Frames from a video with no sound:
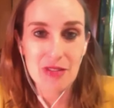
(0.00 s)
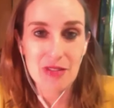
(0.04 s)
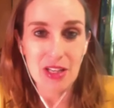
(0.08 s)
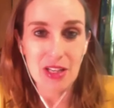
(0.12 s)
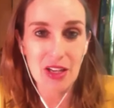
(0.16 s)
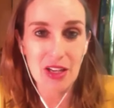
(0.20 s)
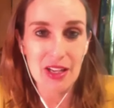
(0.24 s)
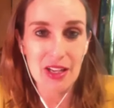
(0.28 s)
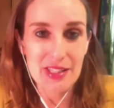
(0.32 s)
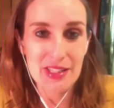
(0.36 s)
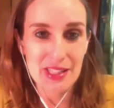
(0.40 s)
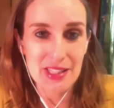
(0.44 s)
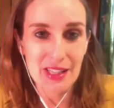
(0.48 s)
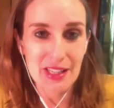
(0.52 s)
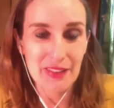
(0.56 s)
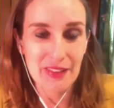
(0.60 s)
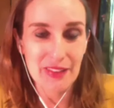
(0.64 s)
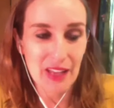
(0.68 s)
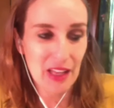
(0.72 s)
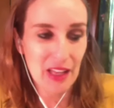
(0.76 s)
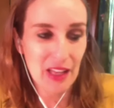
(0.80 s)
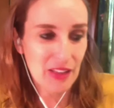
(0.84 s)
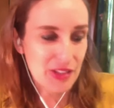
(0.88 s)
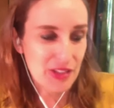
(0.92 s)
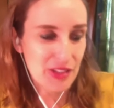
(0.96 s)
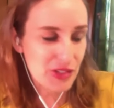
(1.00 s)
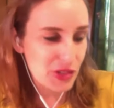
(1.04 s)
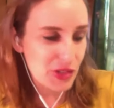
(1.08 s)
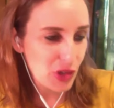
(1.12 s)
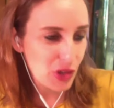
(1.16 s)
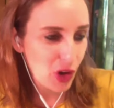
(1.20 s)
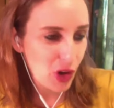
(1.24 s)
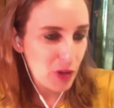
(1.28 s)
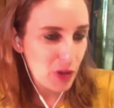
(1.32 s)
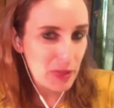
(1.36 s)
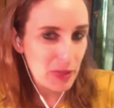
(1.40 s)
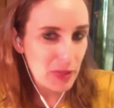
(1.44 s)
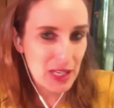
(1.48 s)
realizing that
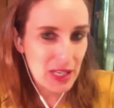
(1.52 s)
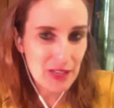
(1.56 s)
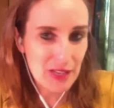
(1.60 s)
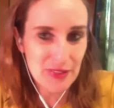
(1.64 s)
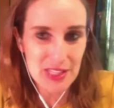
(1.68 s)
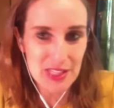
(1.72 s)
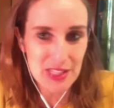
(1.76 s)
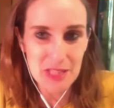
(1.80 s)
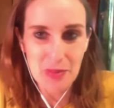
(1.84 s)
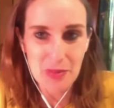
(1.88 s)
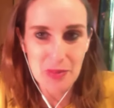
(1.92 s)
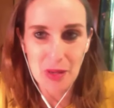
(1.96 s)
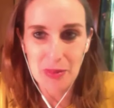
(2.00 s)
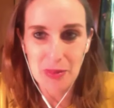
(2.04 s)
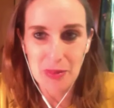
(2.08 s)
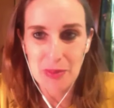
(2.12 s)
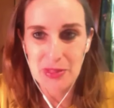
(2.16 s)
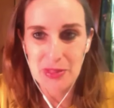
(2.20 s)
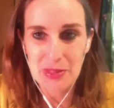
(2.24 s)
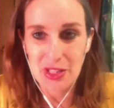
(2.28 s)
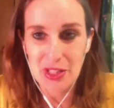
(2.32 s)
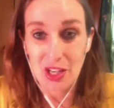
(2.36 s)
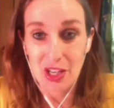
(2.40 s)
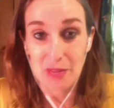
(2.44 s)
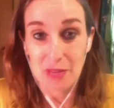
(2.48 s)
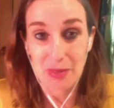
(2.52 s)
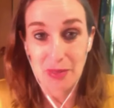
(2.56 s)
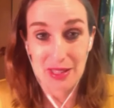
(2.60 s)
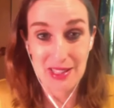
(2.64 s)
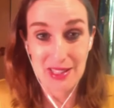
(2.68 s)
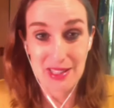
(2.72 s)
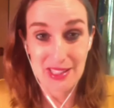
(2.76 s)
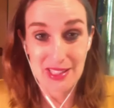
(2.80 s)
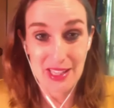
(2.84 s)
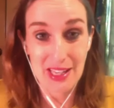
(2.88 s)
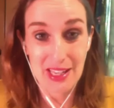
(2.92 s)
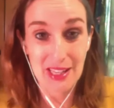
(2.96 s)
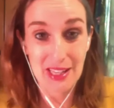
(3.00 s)
so many of these problems that I'd been
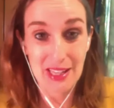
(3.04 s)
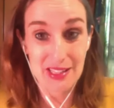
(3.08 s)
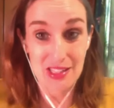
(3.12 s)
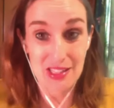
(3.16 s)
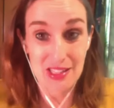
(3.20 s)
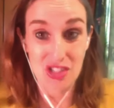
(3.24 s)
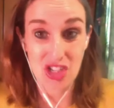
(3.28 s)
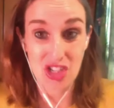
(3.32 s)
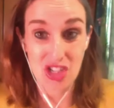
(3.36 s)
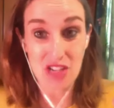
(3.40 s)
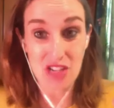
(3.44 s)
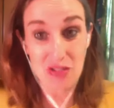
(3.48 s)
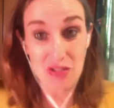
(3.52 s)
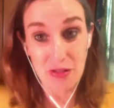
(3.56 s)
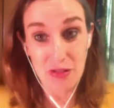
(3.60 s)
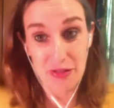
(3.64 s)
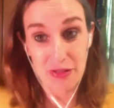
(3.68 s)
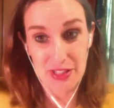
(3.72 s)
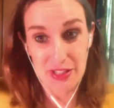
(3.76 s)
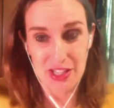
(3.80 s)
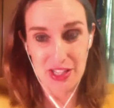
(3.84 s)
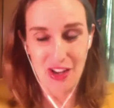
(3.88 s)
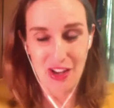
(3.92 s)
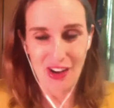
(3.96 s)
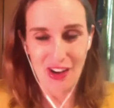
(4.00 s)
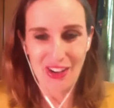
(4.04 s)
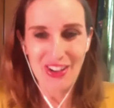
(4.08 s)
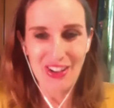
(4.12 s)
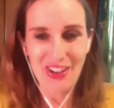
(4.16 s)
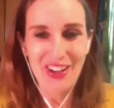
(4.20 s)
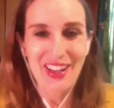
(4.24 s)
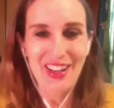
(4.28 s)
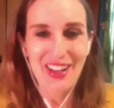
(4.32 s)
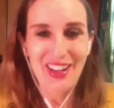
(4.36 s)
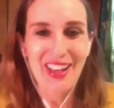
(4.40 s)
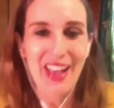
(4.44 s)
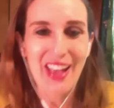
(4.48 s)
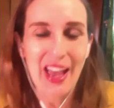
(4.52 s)
seeing as a general physio
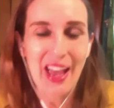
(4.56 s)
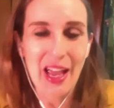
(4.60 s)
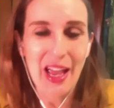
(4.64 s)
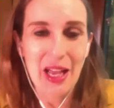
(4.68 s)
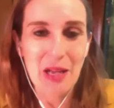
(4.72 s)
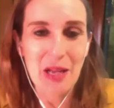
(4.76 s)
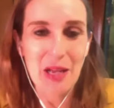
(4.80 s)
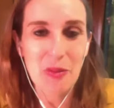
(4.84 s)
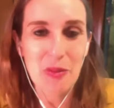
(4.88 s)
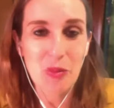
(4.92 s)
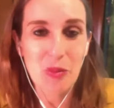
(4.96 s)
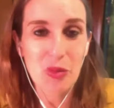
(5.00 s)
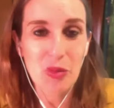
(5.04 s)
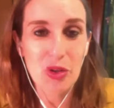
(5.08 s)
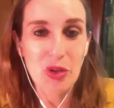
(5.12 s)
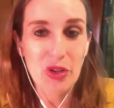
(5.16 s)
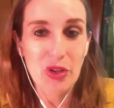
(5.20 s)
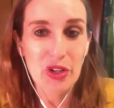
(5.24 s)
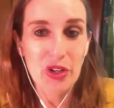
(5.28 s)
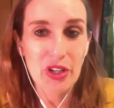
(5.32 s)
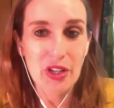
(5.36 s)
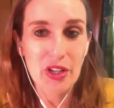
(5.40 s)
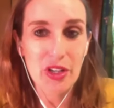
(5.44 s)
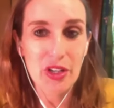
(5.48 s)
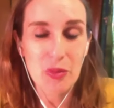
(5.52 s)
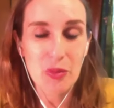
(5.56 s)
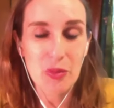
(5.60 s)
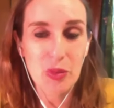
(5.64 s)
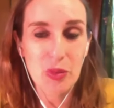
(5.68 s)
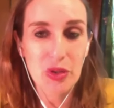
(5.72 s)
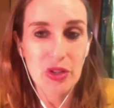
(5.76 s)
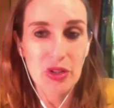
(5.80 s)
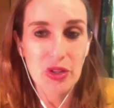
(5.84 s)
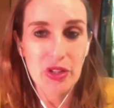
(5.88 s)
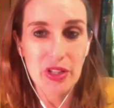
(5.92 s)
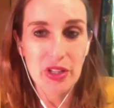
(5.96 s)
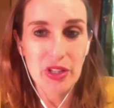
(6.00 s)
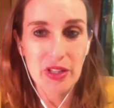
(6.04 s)
um, were
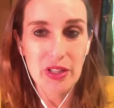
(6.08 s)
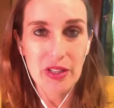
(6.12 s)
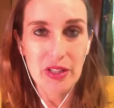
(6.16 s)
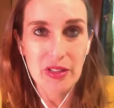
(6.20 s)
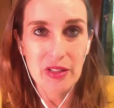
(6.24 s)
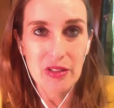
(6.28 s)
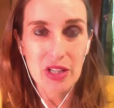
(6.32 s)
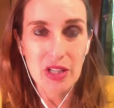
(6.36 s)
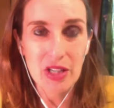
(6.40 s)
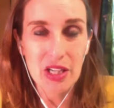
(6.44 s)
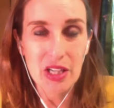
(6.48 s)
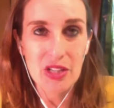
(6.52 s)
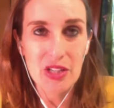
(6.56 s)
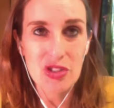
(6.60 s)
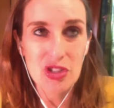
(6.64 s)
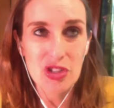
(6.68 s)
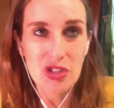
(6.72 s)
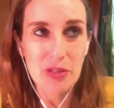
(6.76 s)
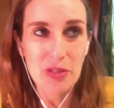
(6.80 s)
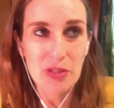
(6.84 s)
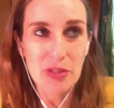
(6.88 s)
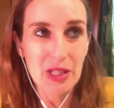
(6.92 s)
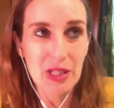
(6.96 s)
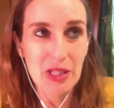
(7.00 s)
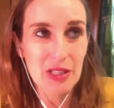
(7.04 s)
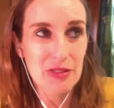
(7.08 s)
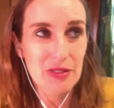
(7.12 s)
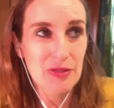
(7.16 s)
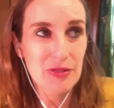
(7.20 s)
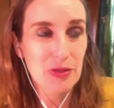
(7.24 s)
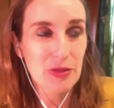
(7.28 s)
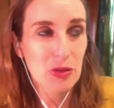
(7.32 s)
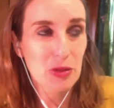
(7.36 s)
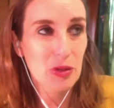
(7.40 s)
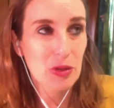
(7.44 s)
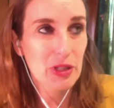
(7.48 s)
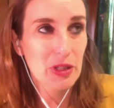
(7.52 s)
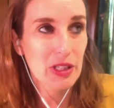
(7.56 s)
were contributed
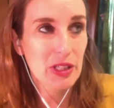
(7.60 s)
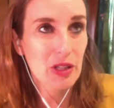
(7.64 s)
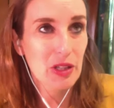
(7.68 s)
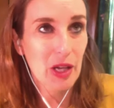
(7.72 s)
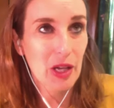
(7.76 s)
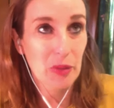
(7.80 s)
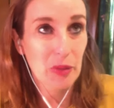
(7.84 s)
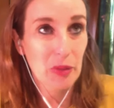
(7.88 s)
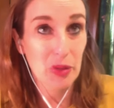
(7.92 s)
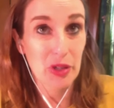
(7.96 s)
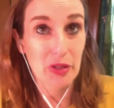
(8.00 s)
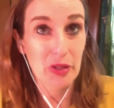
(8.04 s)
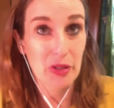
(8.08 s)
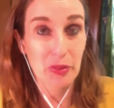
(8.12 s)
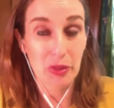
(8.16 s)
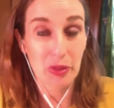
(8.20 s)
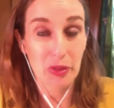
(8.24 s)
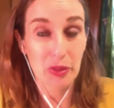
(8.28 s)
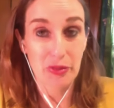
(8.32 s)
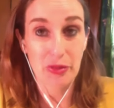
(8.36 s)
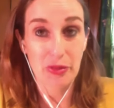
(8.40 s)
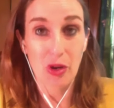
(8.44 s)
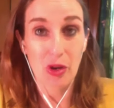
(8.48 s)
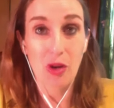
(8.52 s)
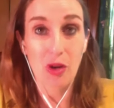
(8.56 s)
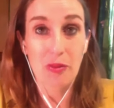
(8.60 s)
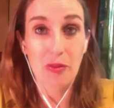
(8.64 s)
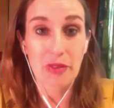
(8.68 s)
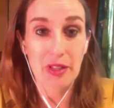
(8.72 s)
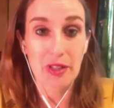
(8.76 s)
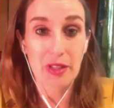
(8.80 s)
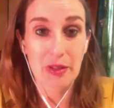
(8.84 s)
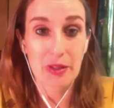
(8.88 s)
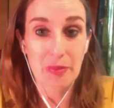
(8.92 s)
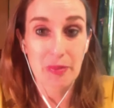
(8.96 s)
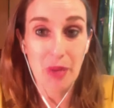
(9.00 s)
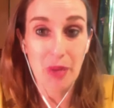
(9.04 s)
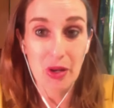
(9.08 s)
for, like, we were from
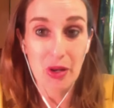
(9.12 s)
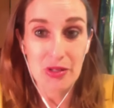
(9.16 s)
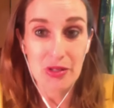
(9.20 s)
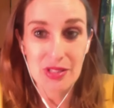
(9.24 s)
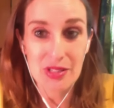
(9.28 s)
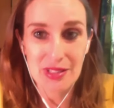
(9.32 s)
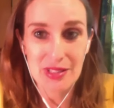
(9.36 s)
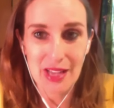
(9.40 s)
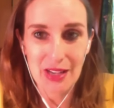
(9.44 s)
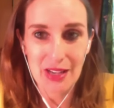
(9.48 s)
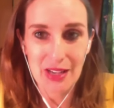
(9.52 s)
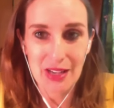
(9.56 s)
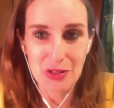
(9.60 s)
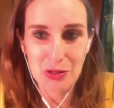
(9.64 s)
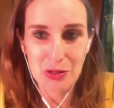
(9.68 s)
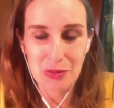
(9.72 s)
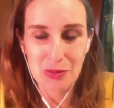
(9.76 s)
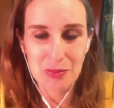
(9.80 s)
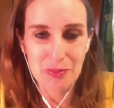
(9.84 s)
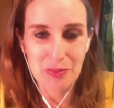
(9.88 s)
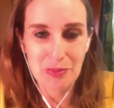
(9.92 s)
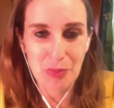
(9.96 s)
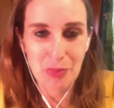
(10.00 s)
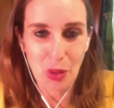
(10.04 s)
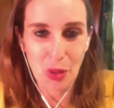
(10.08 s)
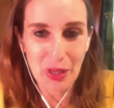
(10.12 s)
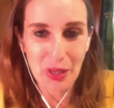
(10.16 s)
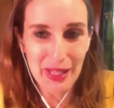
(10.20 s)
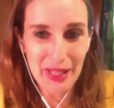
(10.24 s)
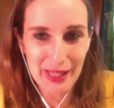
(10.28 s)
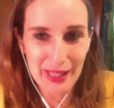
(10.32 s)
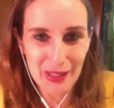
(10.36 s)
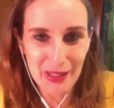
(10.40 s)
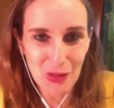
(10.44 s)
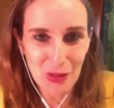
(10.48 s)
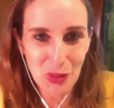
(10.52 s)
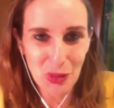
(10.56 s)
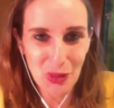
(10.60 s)
the postnatal
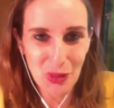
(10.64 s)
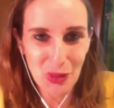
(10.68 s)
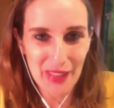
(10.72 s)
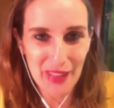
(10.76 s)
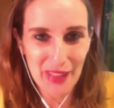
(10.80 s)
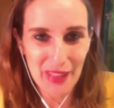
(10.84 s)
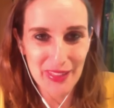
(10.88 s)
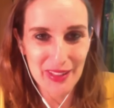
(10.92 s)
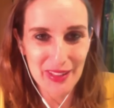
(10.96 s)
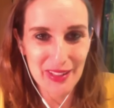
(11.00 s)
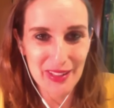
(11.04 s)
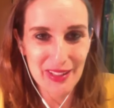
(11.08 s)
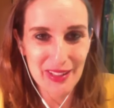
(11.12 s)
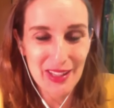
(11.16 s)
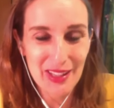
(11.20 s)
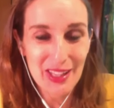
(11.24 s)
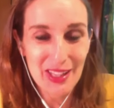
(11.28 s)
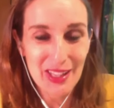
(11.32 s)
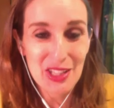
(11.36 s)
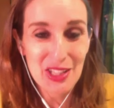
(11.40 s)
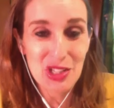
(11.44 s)
body or like the mm.